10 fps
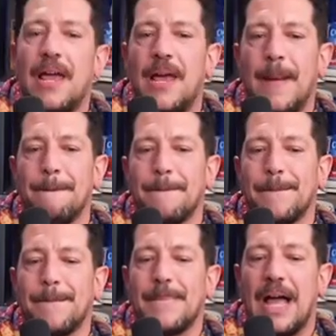And
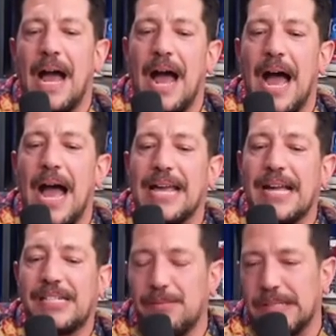I
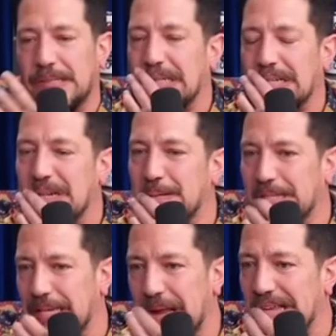guess
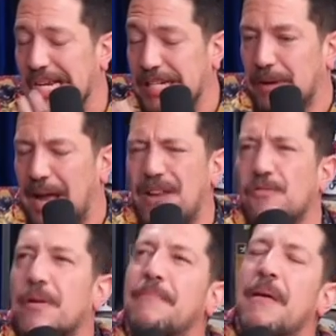I
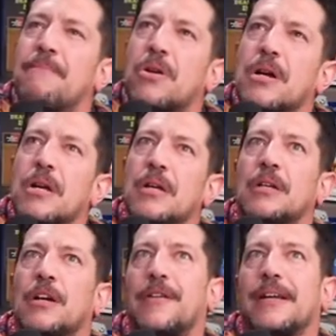don't remember
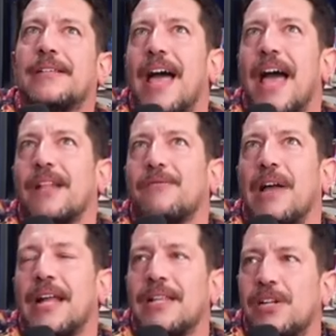her exact
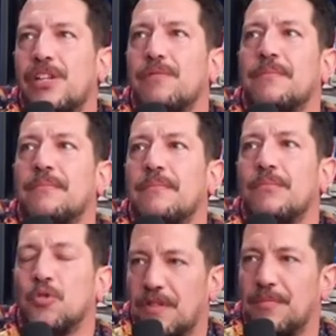reaction. I think she was
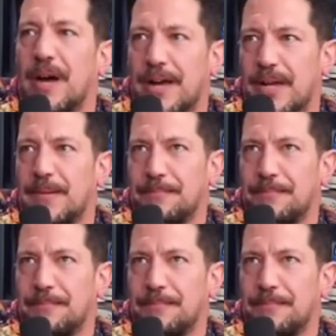moved by it.